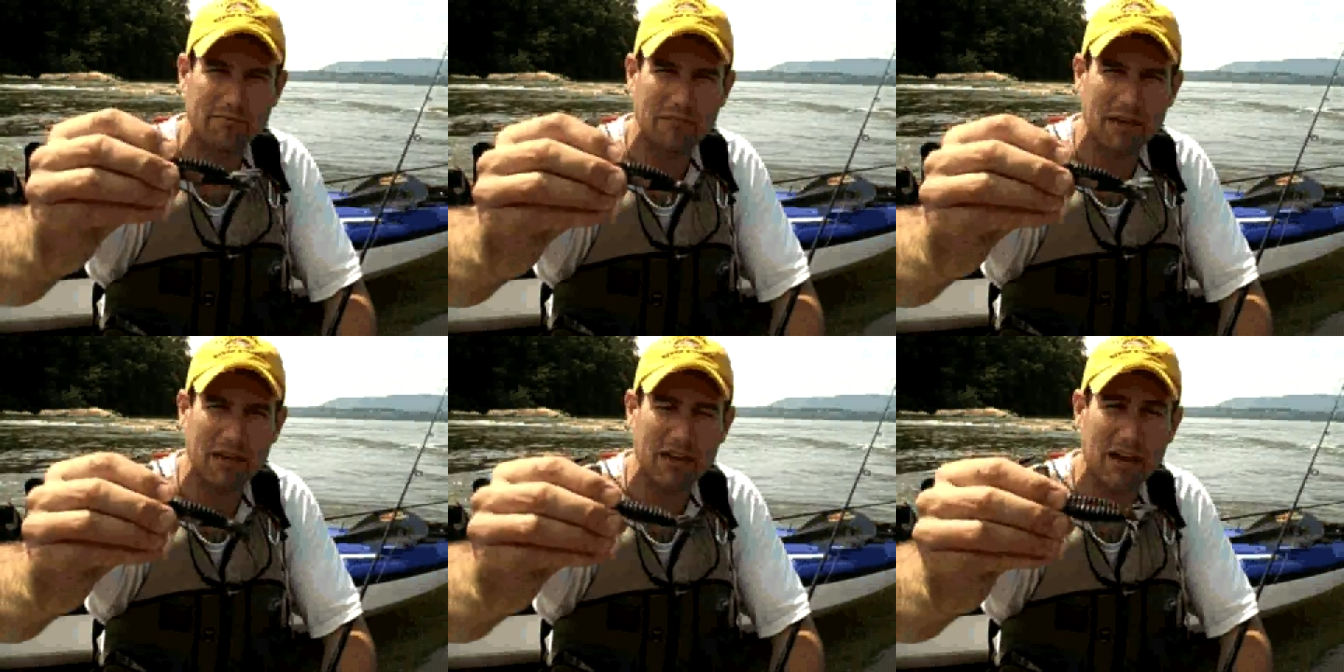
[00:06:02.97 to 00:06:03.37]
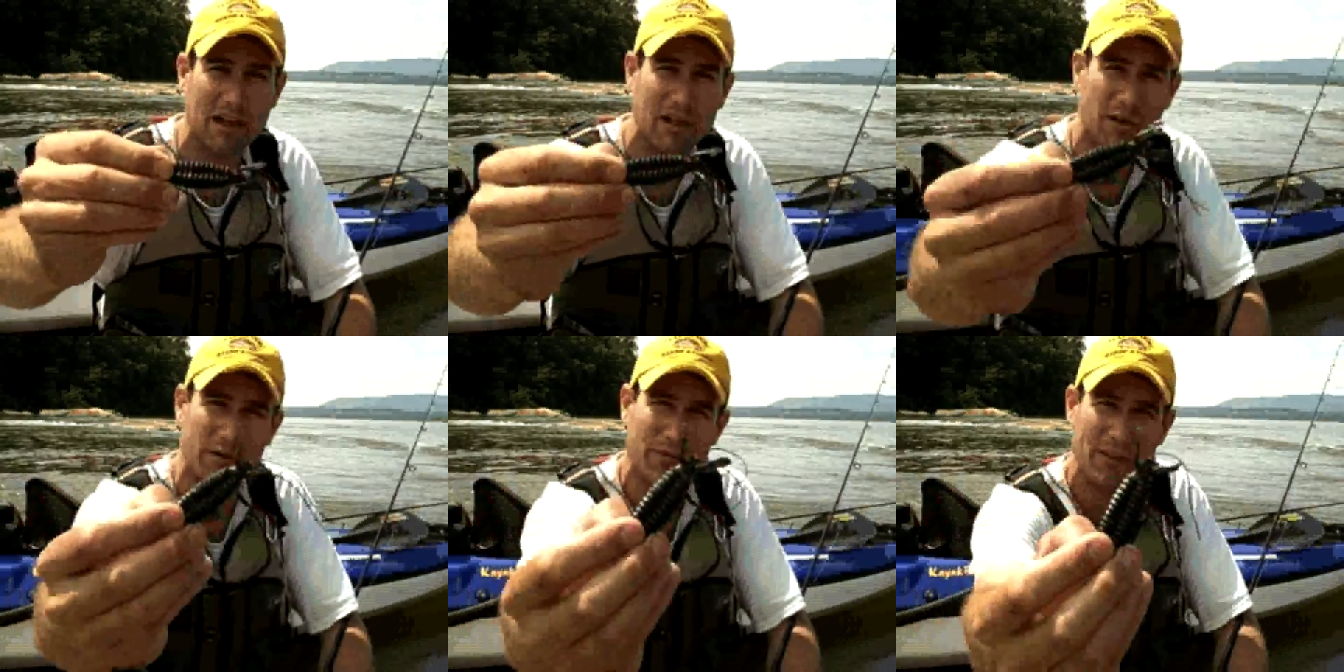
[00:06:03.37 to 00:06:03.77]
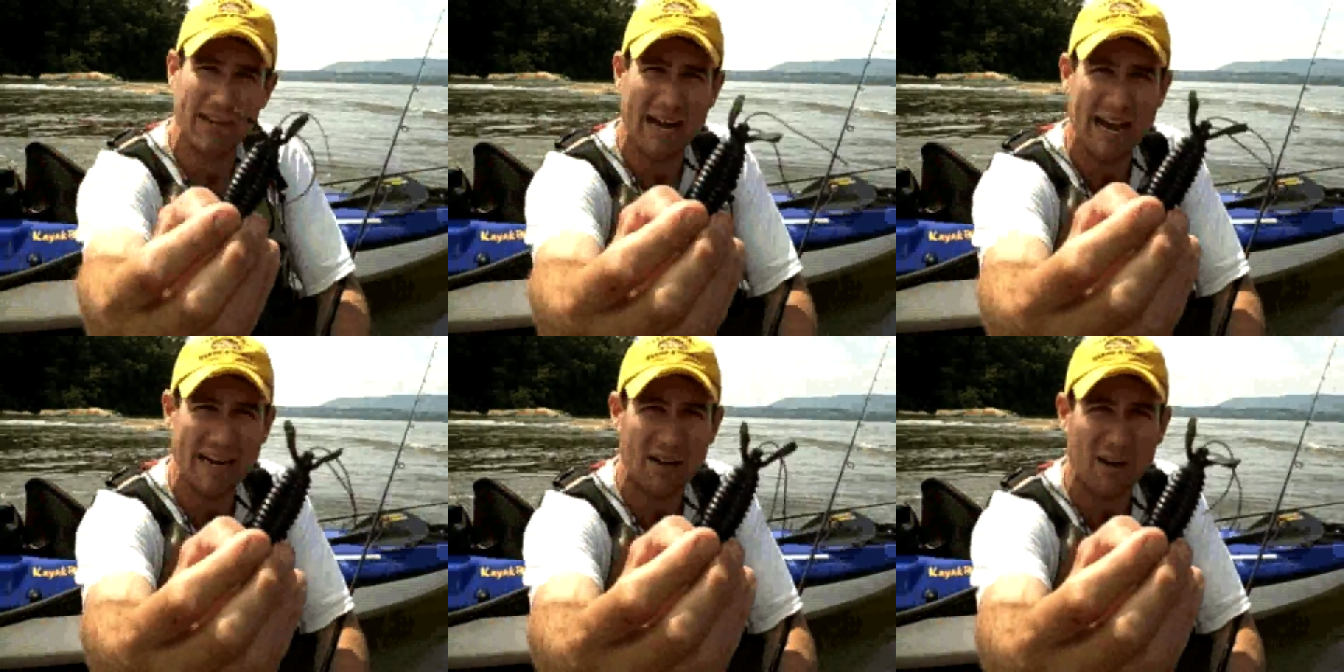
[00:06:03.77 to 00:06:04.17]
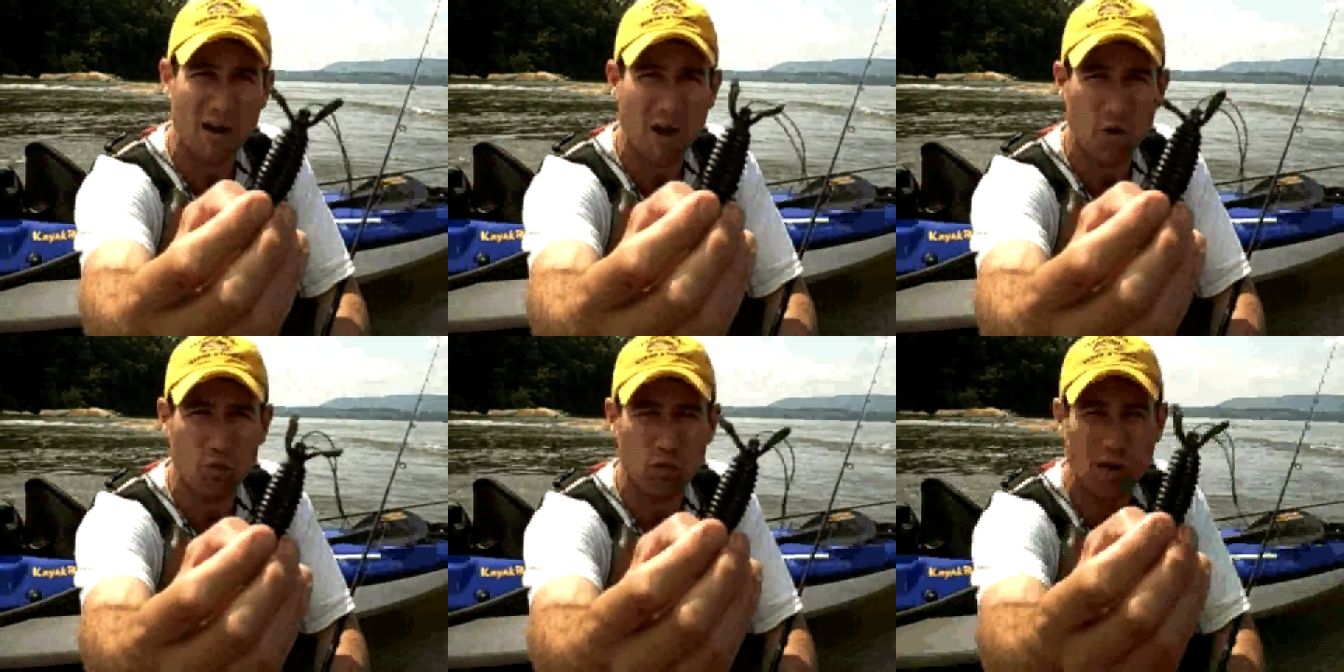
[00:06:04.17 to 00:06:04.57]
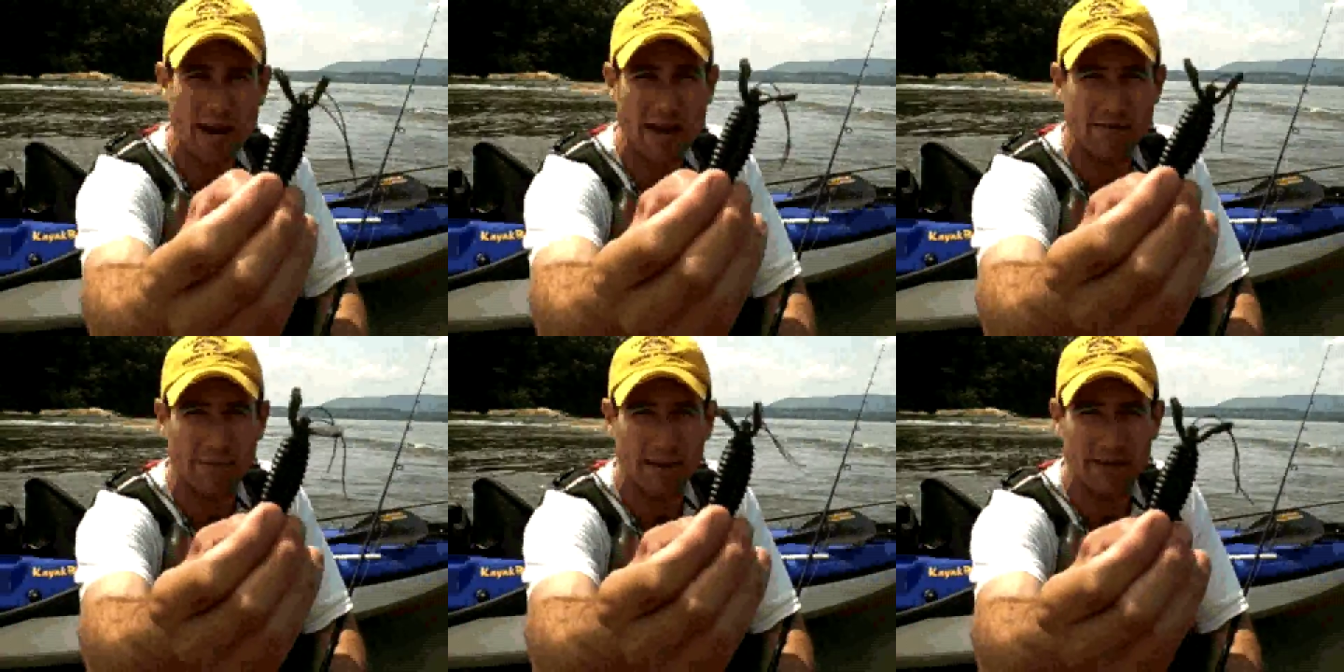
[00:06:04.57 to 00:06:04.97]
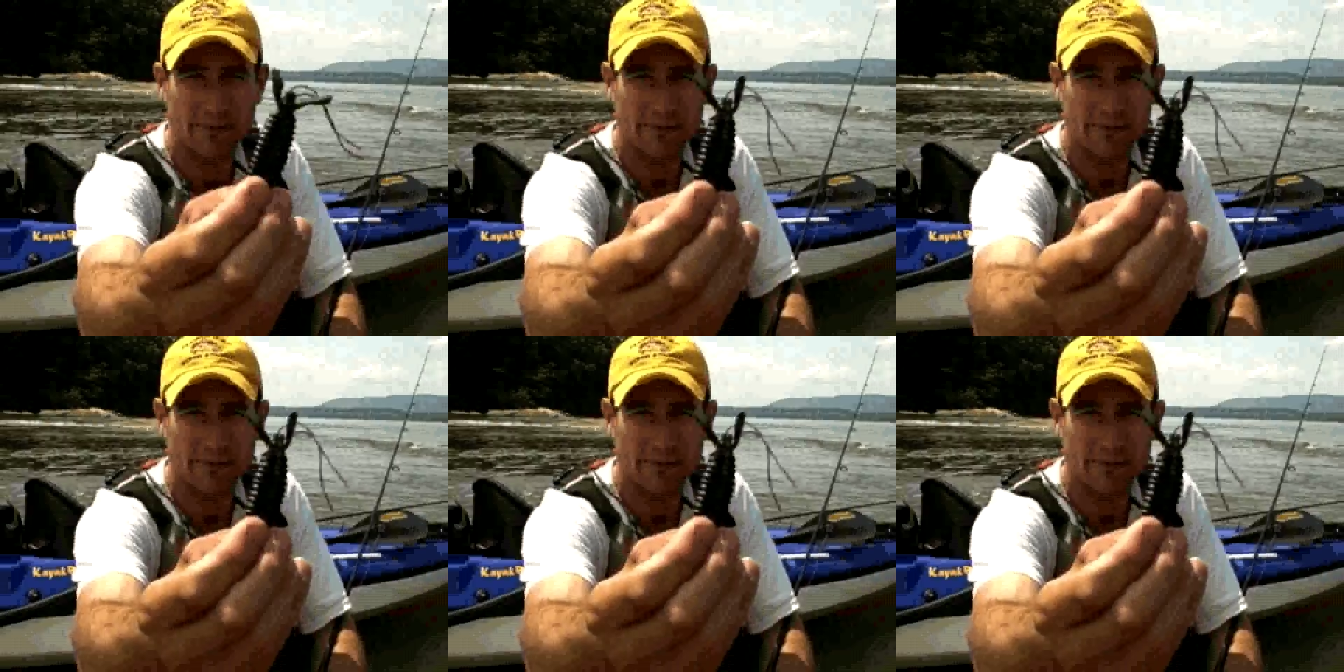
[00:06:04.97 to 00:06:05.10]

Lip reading: a color that I call Raven.